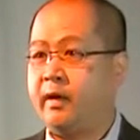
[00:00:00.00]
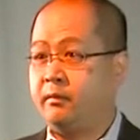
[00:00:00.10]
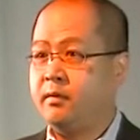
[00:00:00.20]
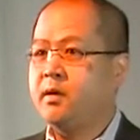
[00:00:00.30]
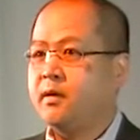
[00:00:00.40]

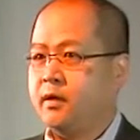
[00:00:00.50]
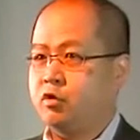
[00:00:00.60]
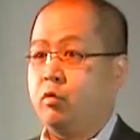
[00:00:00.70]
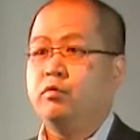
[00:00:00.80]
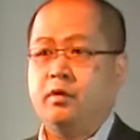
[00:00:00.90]
Now,
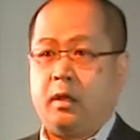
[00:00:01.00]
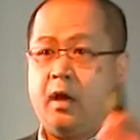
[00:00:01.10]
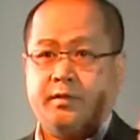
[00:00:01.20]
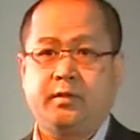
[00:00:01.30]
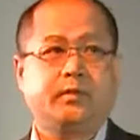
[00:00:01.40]
it's grown a
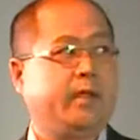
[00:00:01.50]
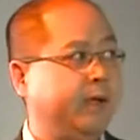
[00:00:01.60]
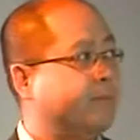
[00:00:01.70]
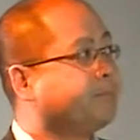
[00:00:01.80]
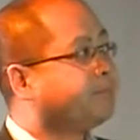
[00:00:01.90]
lot since then.